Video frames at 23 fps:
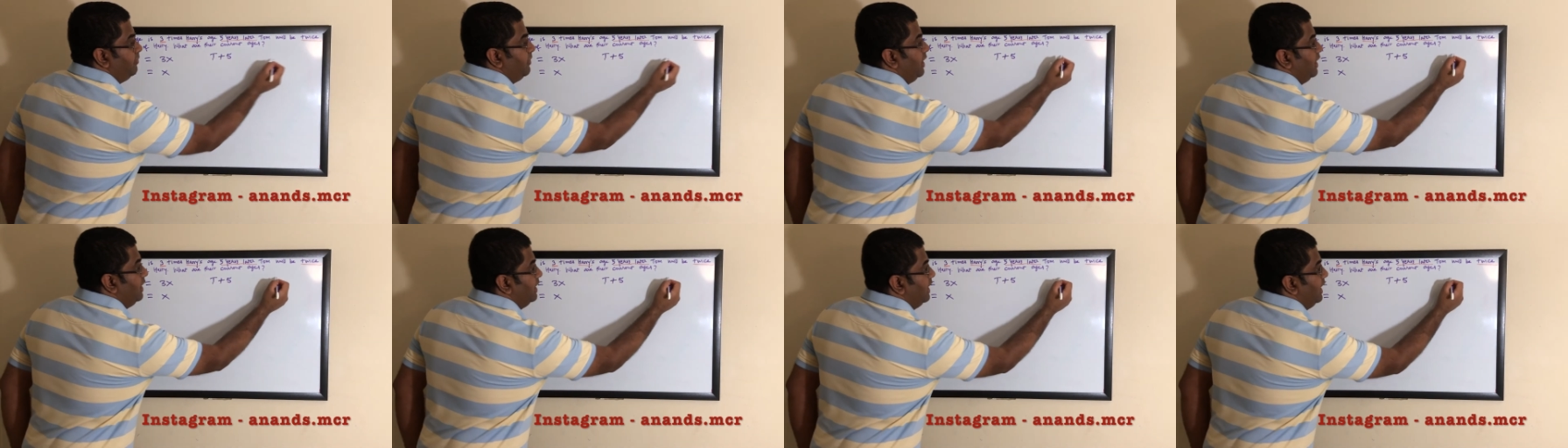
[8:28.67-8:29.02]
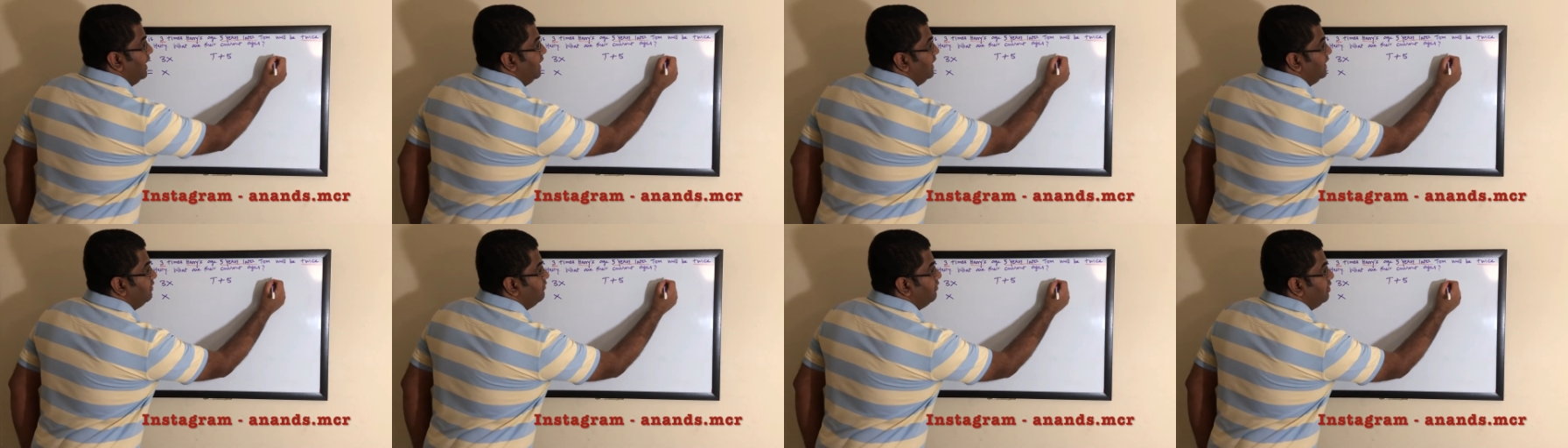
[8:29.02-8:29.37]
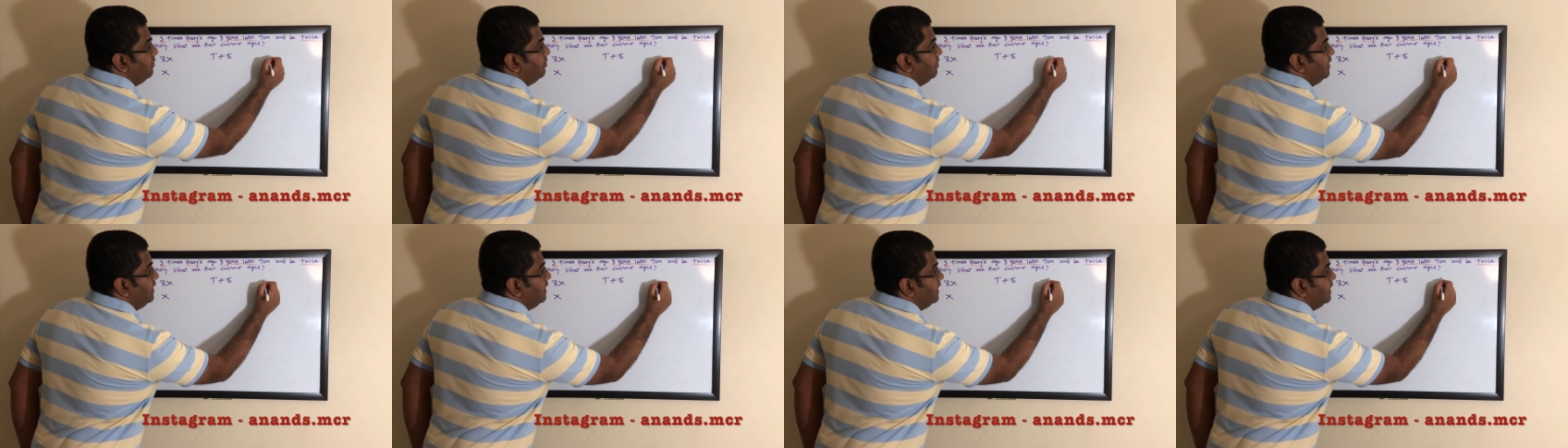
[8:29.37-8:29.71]
and Harry will
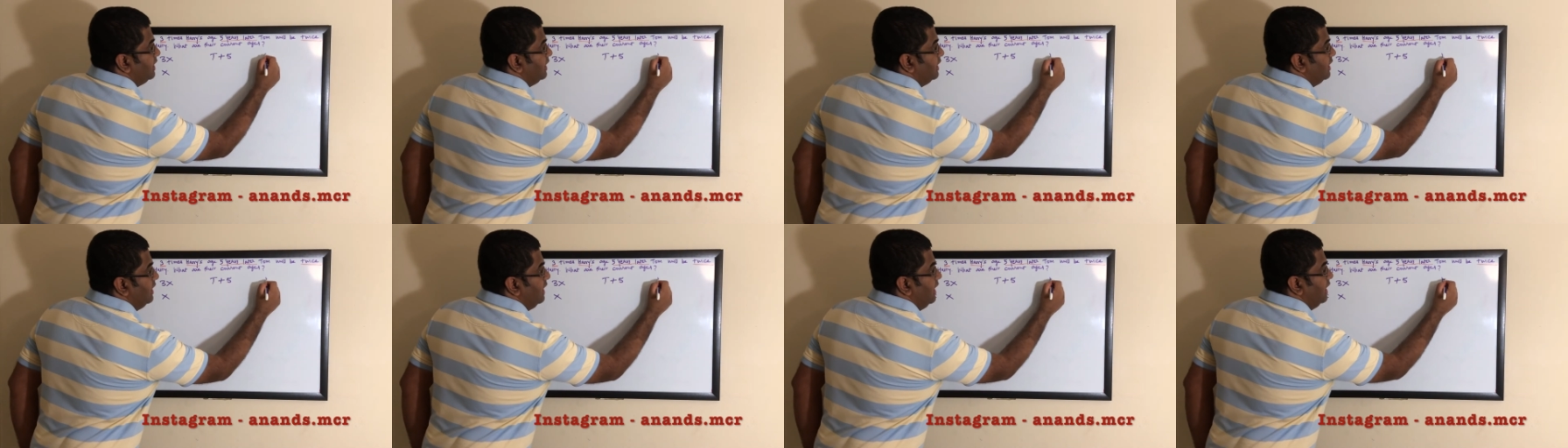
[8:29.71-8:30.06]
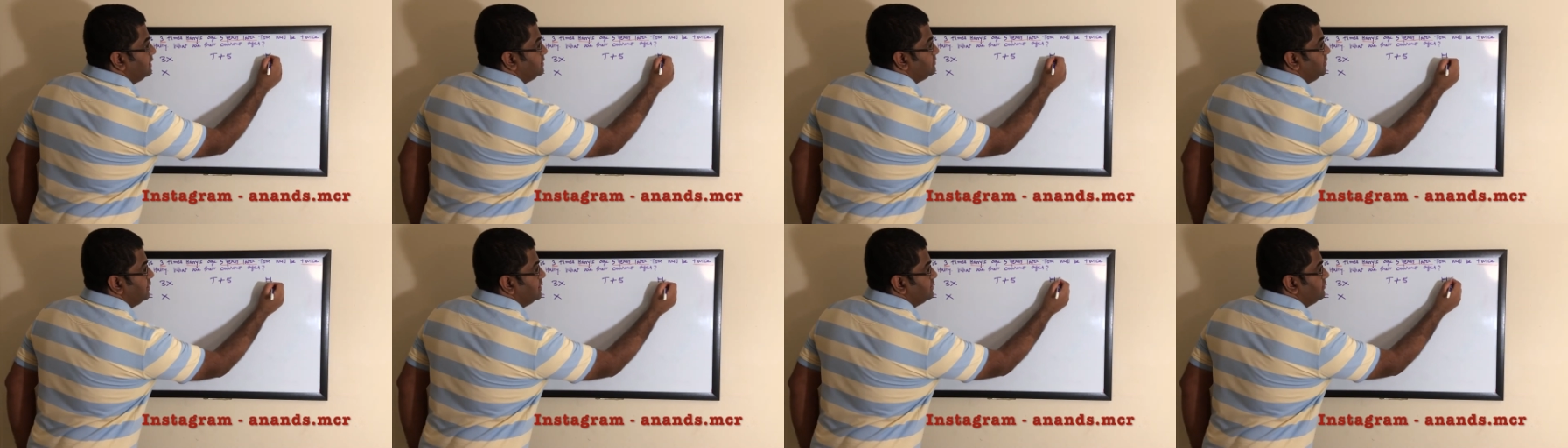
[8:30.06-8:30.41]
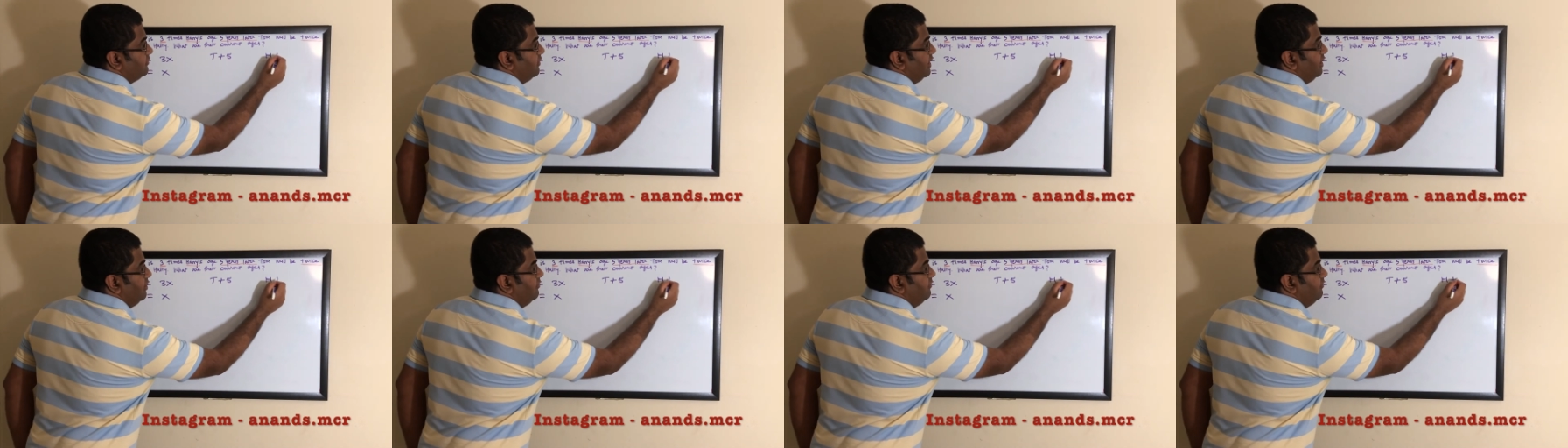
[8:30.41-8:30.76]
be h plus 5.